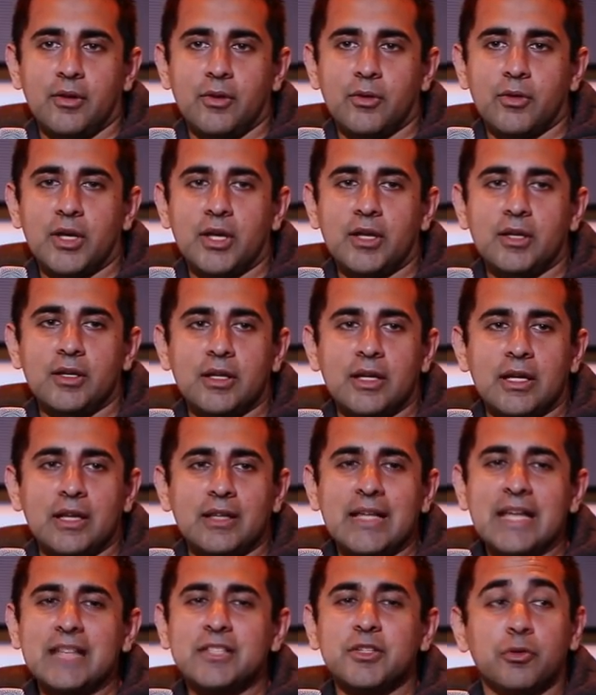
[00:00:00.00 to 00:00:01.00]
Okay,
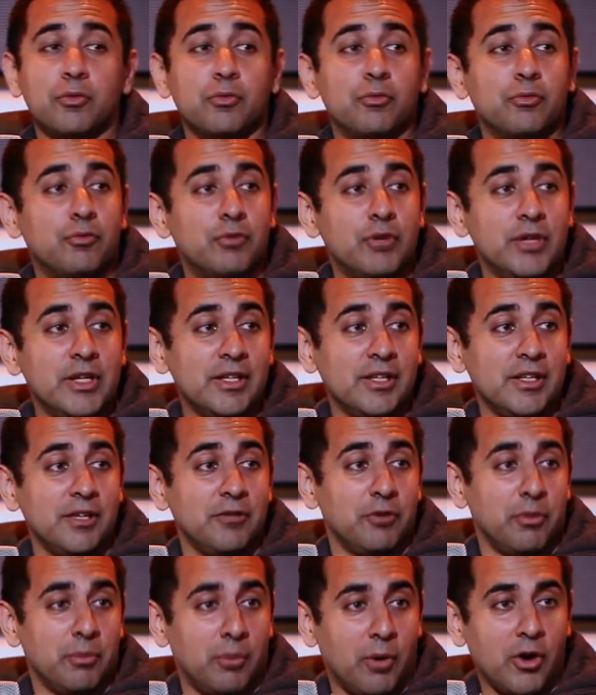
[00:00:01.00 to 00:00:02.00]
that's a really
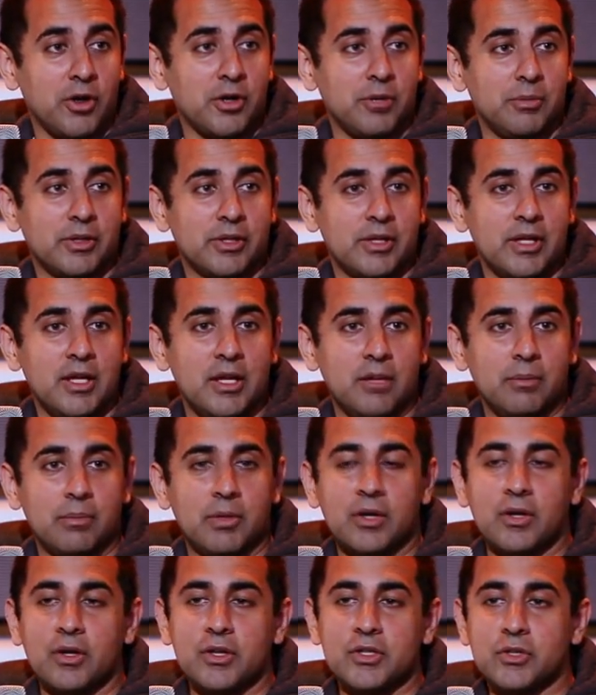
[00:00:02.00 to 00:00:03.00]
remarkable thing,
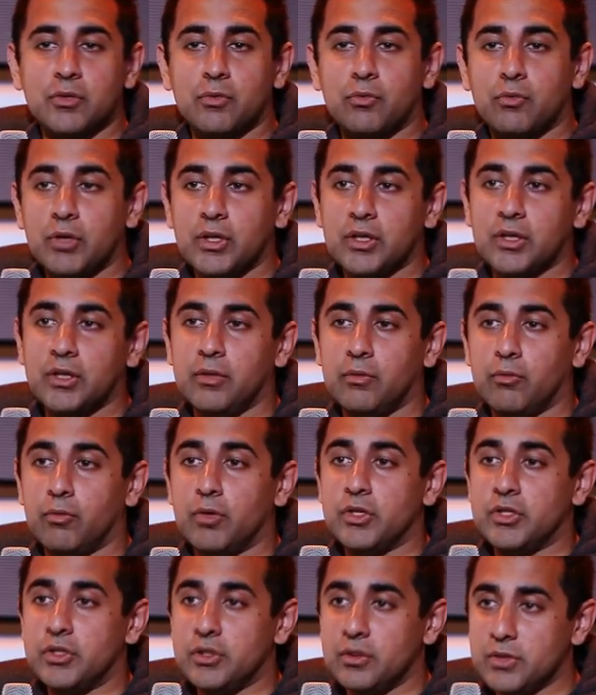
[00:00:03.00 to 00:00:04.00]
because it really
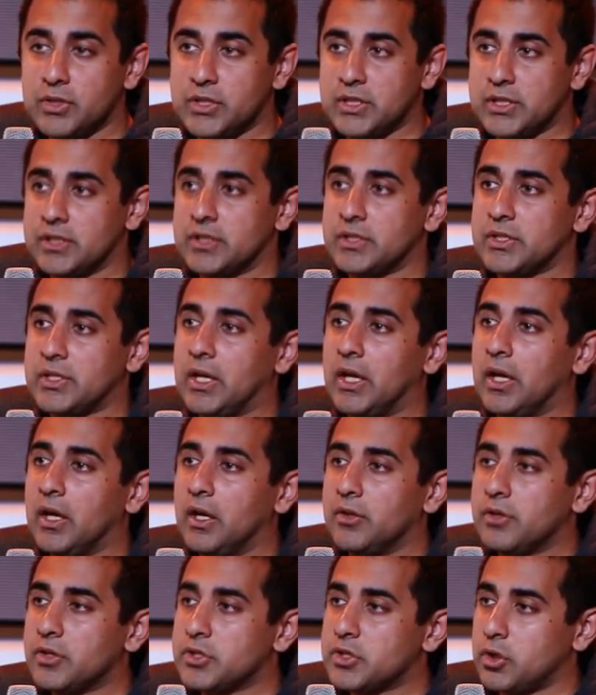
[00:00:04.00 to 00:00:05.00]
reduces
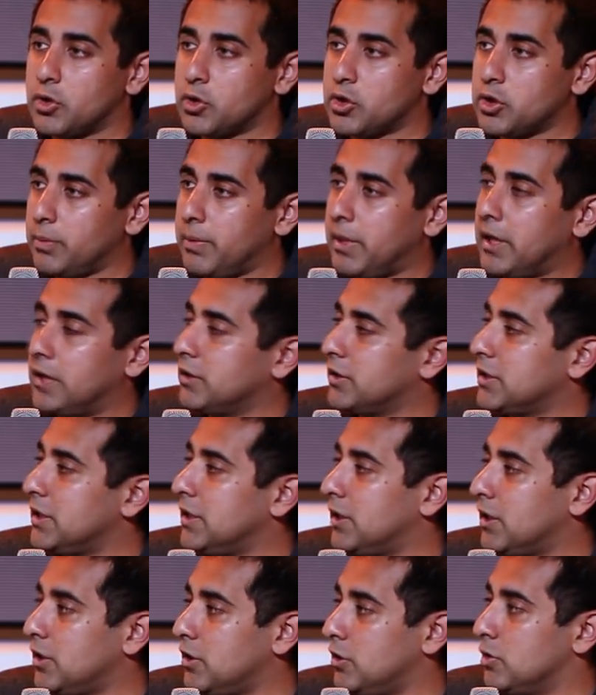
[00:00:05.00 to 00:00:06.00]
the social
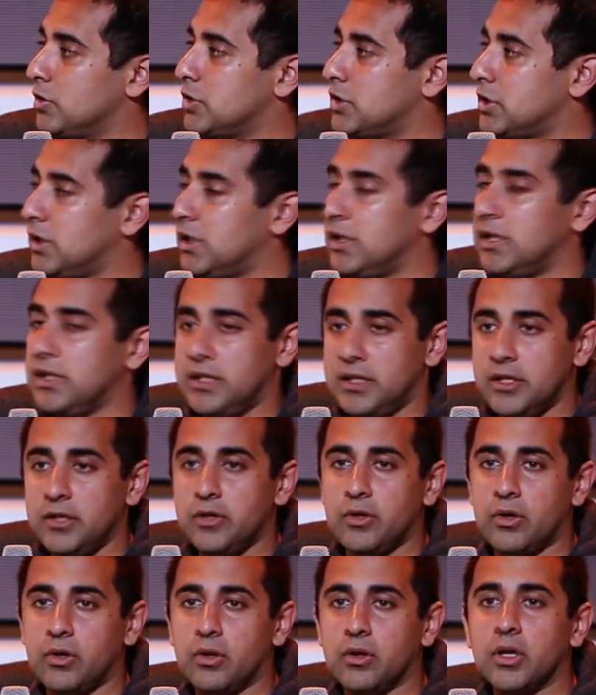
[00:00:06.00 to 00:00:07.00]
penalty that used to
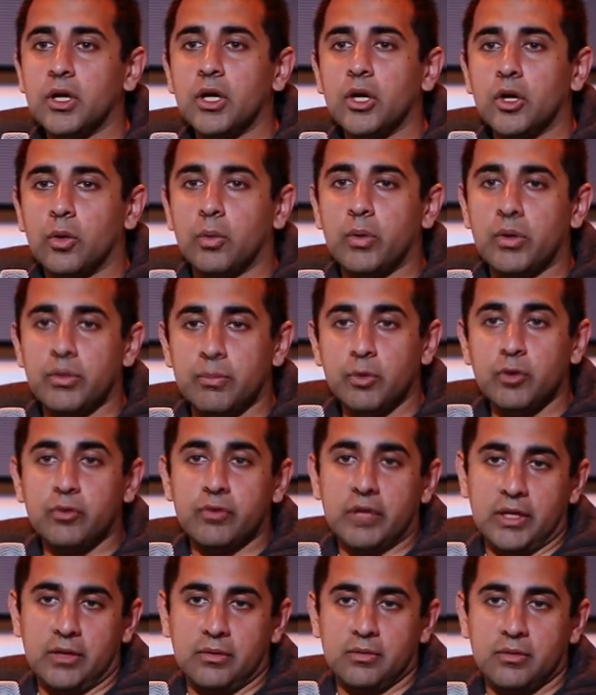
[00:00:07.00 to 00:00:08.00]
inhere with
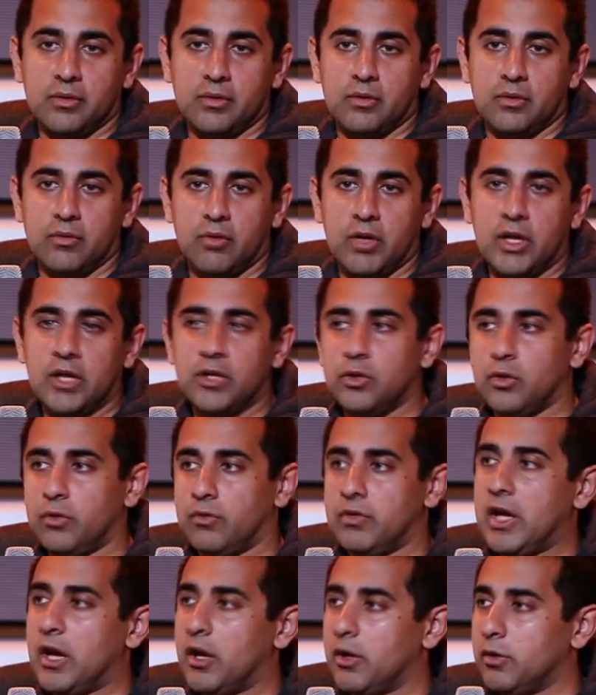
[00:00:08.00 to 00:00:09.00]
moving, right? You
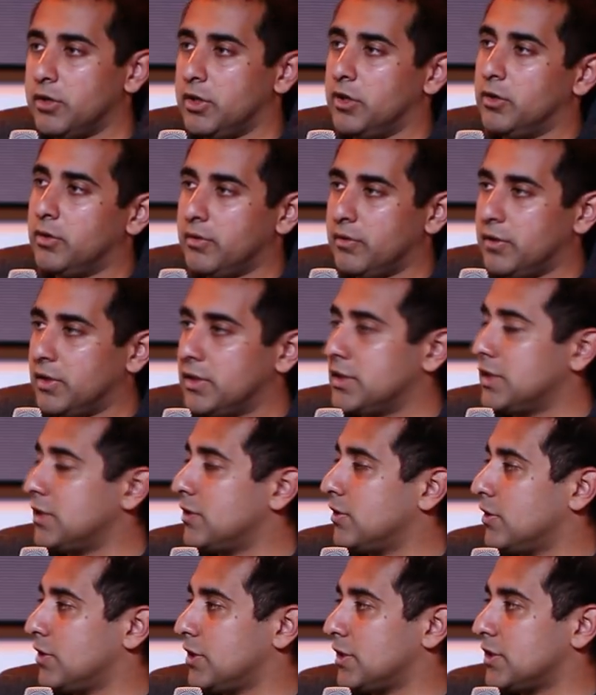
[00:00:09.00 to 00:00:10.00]
have now, you know, as
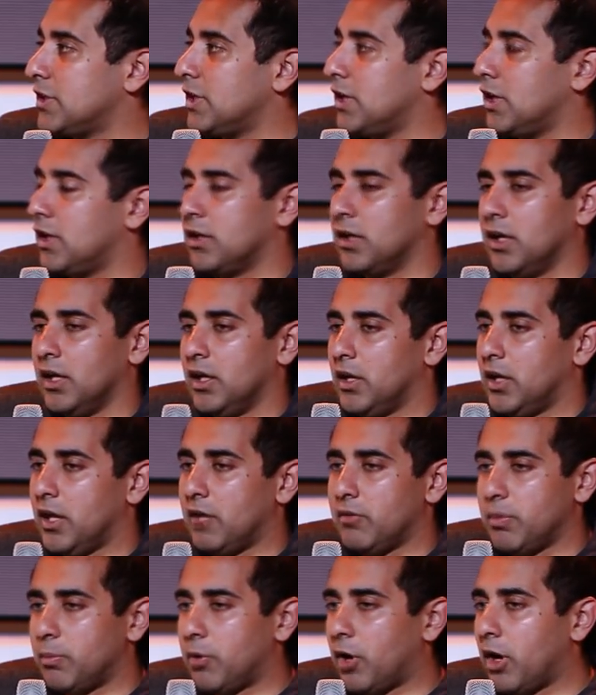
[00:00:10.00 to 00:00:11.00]
it's saying,
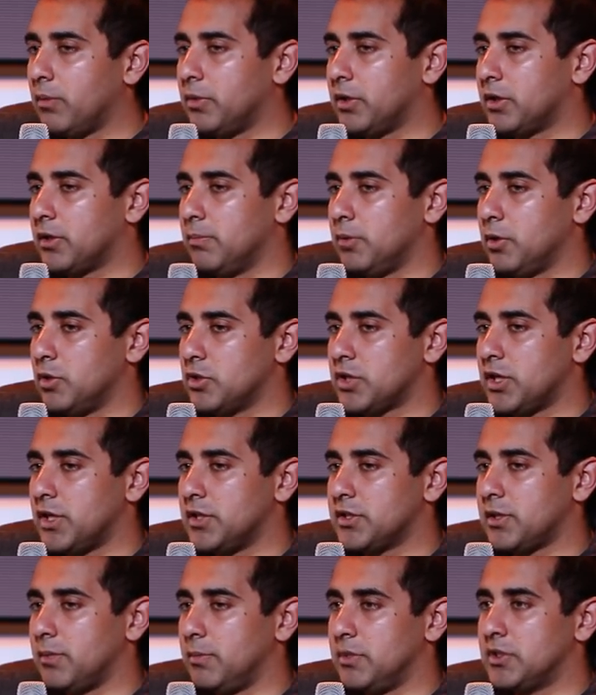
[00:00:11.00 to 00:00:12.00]
every problem in computer
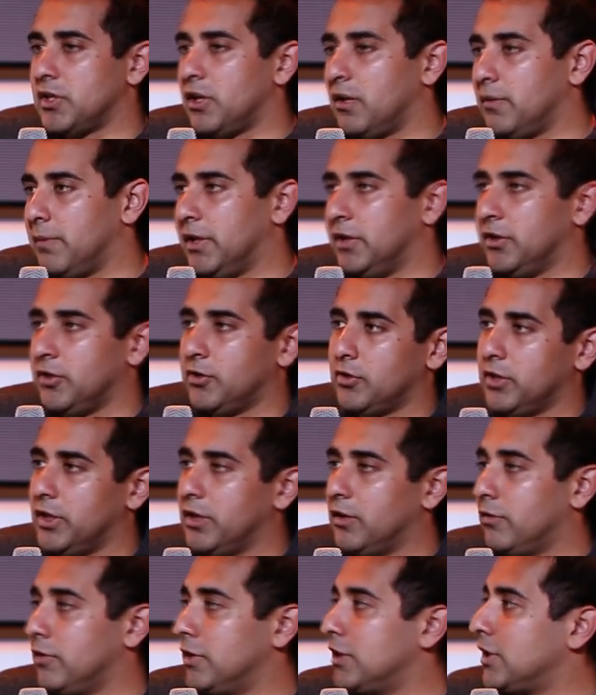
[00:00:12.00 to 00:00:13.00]
science can be solved by another
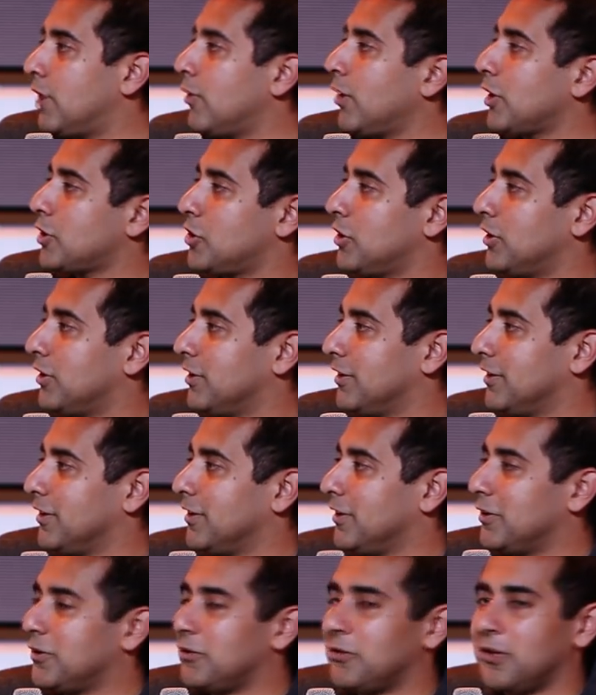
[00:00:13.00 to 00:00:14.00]
layer of indirection,
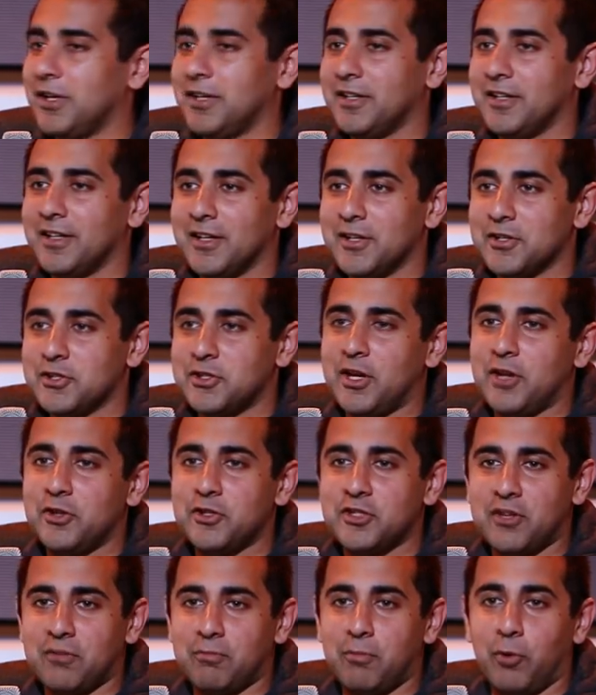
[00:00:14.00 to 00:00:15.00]
right? So now you
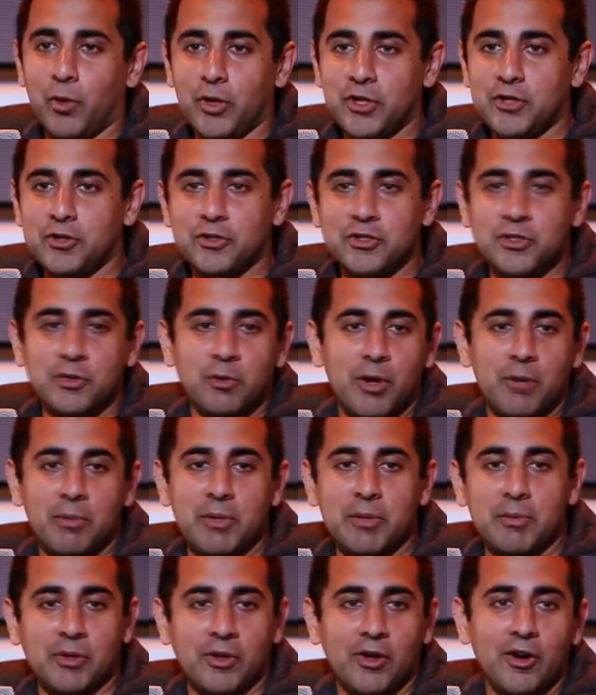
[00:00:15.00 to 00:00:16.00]
just have pointers to where
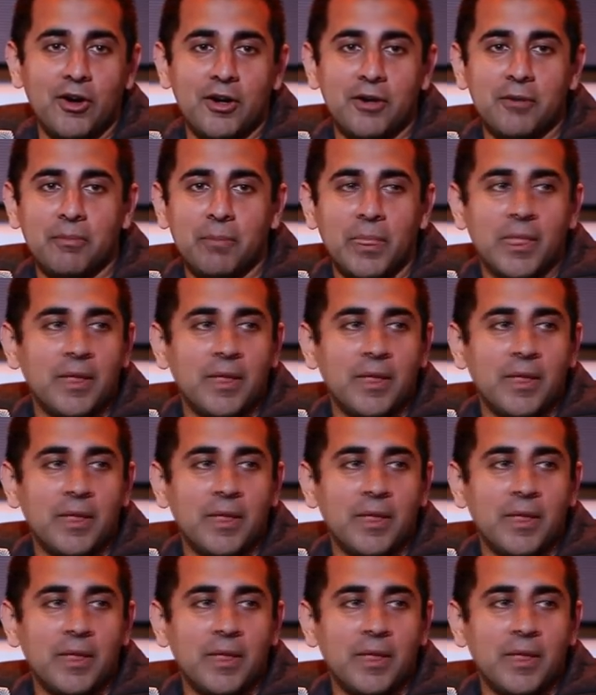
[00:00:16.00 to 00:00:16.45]
people are,